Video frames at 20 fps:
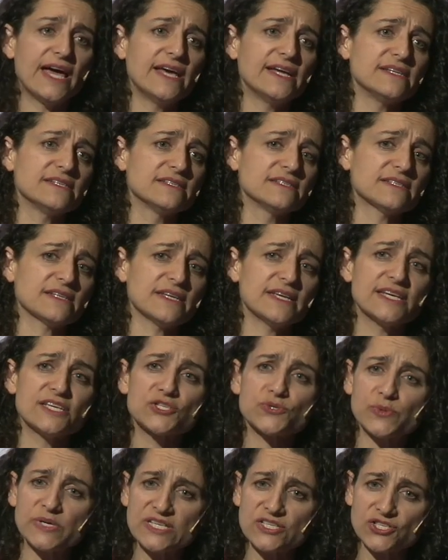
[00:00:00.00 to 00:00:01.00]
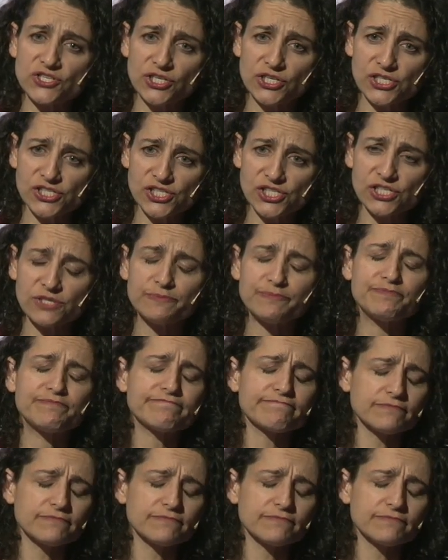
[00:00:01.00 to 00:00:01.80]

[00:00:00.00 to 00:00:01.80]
and his research.